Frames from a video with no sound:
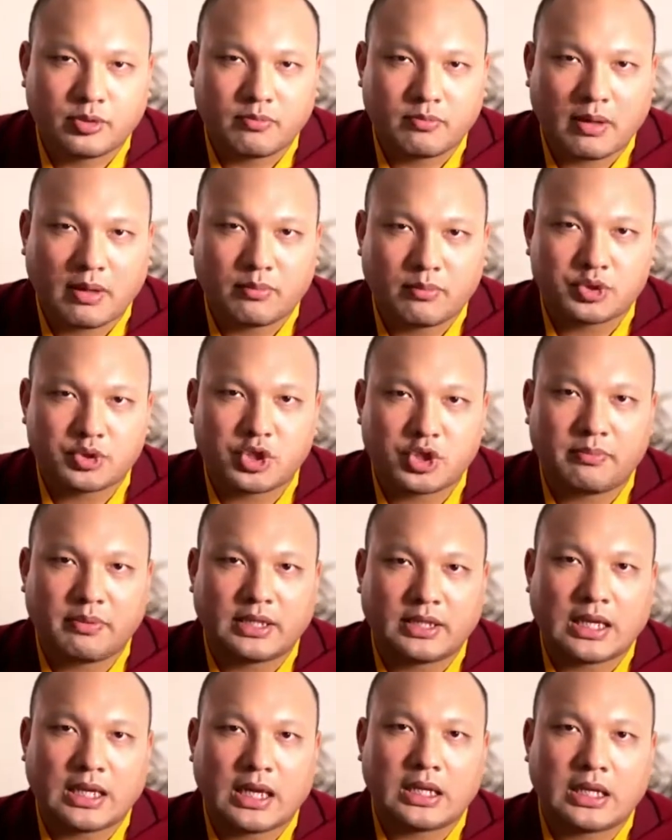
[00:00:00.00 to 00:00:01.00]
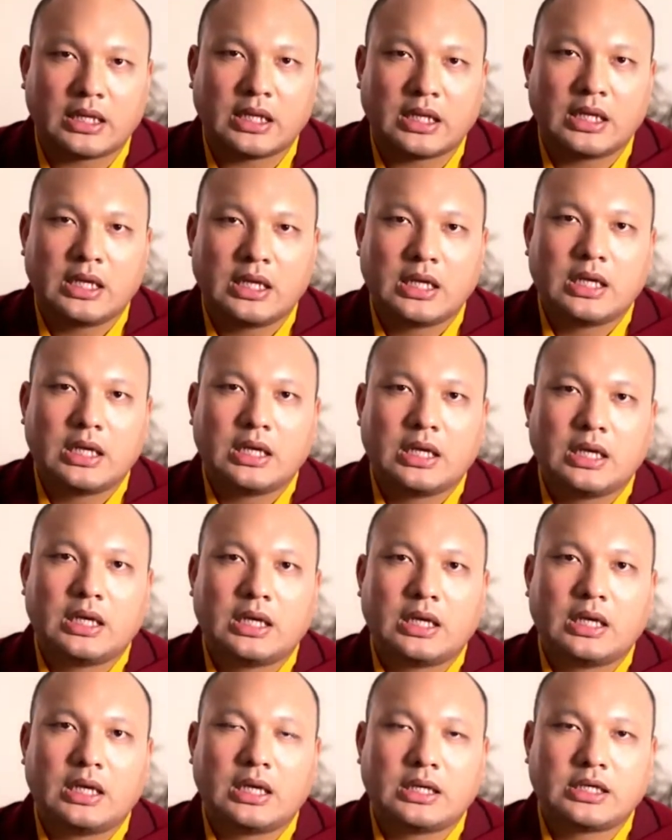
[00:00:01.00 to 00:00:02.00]
many students who had achieved
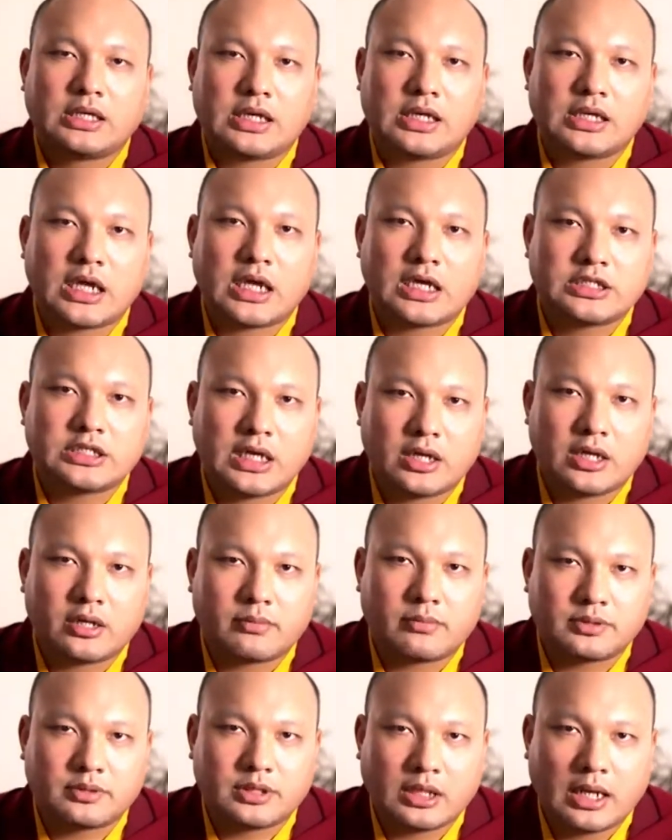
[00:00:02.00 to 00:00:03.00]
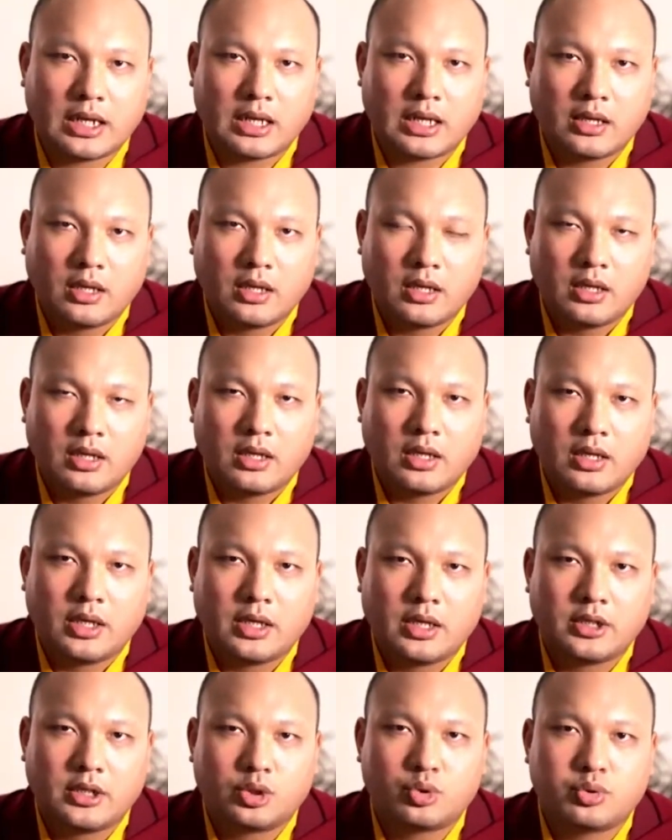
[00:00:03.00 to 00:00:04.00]
siddhas, and among them, the most
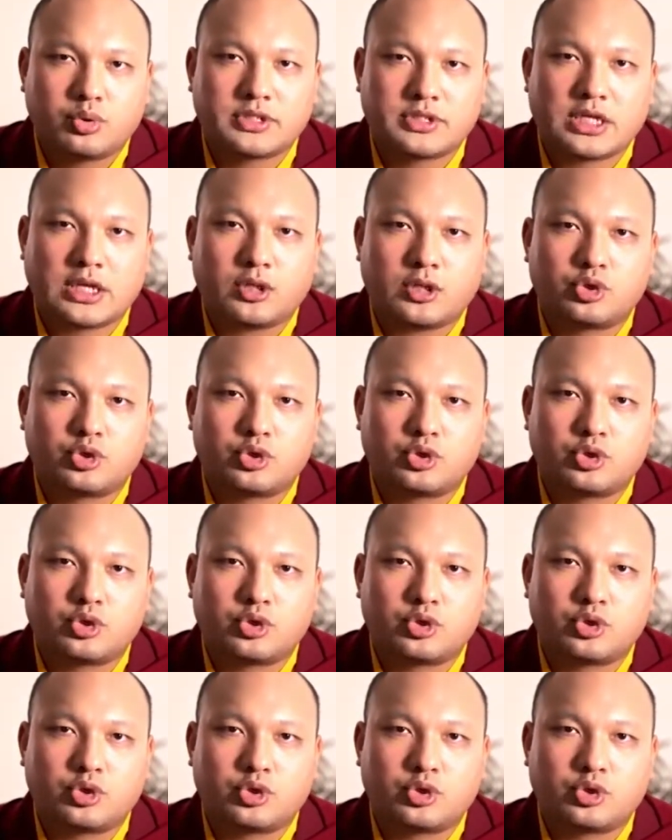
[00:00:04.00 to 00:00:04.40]
famous were